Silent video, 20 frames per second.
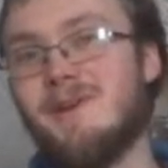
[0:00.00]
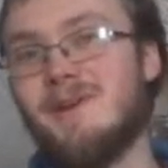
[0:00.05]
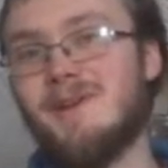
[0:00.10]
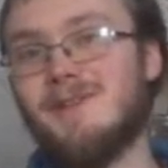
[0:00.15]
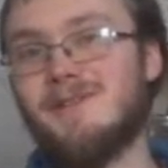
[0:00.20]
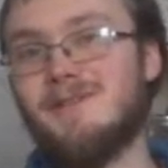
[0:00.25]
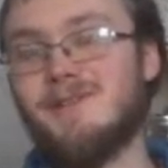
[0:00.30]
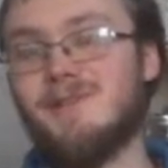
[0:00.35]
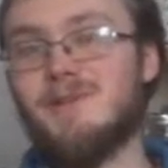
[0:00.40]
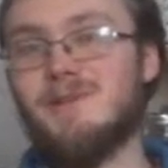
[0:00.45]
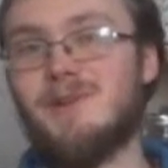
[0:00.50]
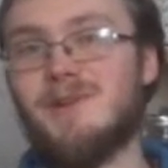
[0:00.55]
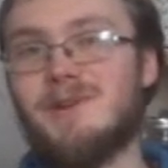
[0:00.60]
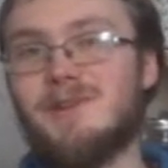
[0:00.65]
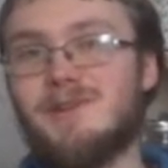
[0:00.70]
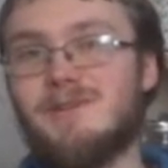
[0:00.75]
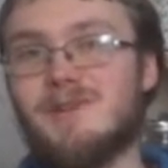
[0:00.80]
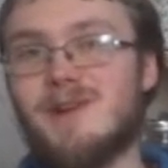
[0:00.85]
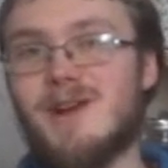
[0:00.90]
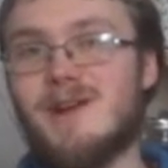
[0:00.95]
And so you want
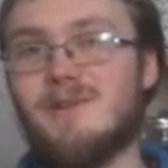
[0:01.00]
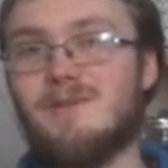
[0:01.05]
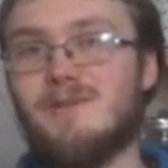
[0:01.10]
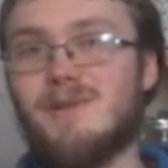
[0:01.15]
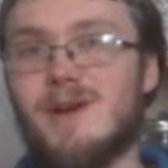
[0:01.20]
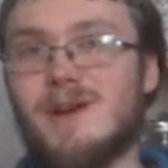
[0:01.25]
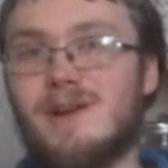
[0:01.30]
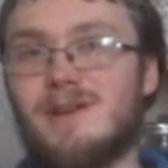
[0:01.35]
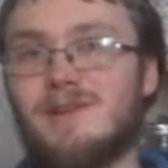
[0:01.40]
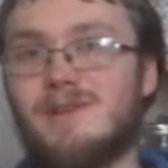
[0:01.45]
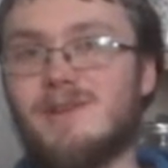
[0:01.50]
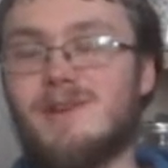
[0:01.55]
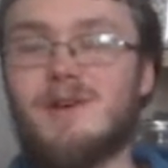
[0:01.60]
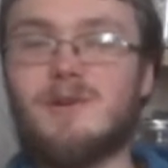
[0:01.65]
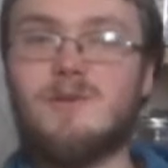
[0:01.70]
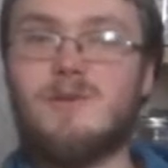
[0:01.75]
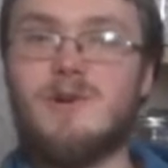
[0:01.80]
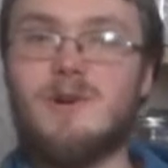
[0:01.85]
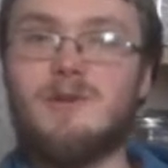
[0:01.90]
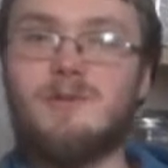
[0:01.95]
to try and find a
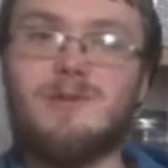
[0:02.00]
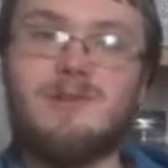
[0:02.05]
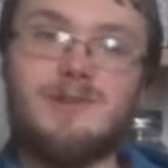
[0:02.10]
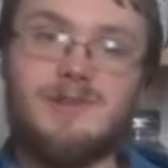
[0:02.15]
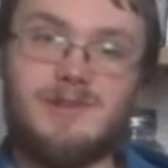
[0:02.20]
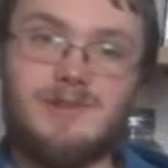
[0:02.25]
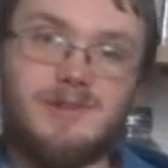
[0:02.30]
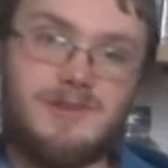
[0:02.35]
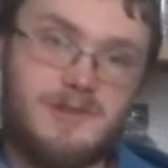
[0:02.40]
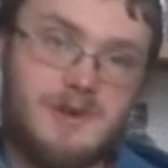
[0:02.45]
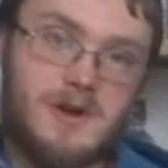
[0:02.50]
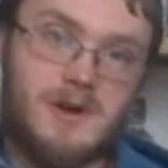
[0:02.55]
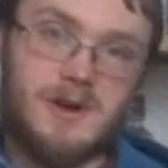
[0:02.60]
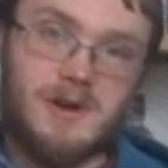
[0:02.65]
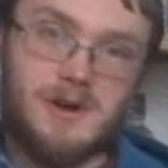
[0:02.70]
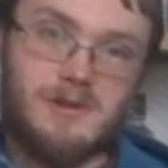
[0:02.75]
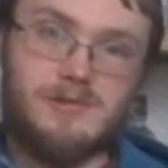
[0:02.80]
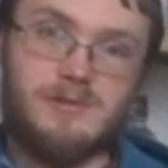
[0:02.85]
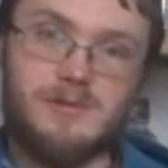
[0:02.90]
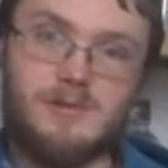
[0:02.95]
corn which is strong enough